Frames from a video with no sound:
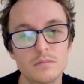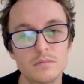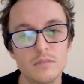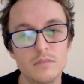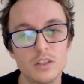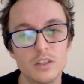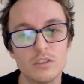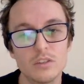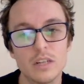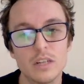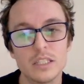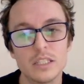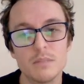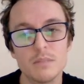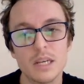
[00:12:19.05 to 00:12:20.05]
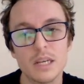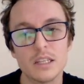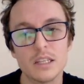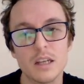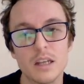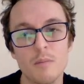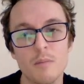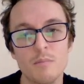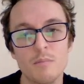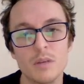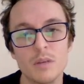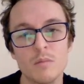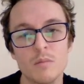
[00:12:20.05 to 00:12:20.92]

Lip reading: Trying to make that a bit more